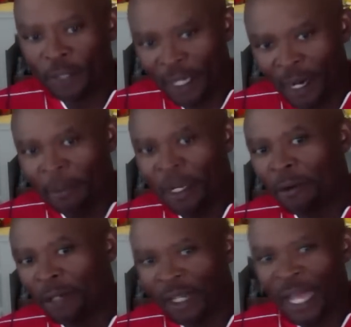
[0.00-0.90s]
They're coming out
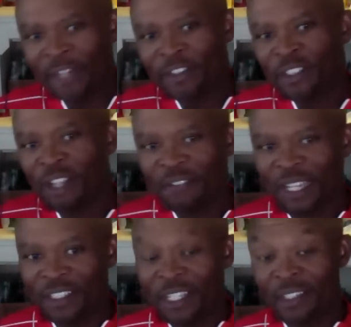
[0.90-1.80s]
with a lot of stuff
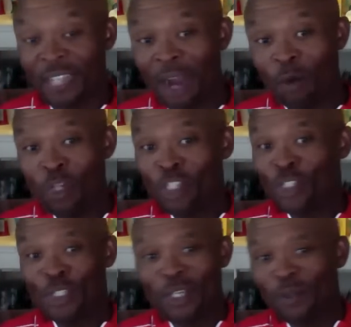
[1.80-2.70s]
that just I
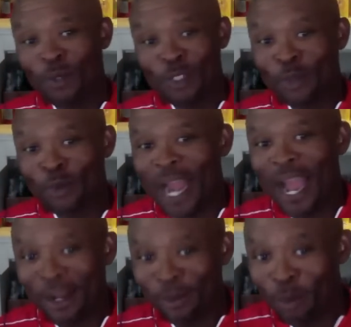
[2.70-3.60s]
wish was
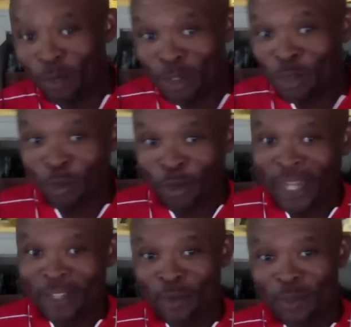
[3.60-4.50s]
around when we used to
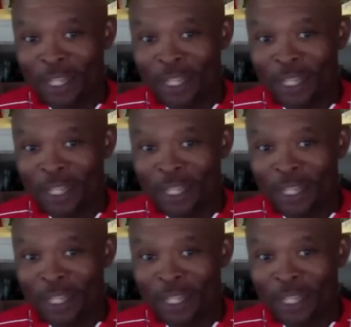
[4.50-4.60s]
race.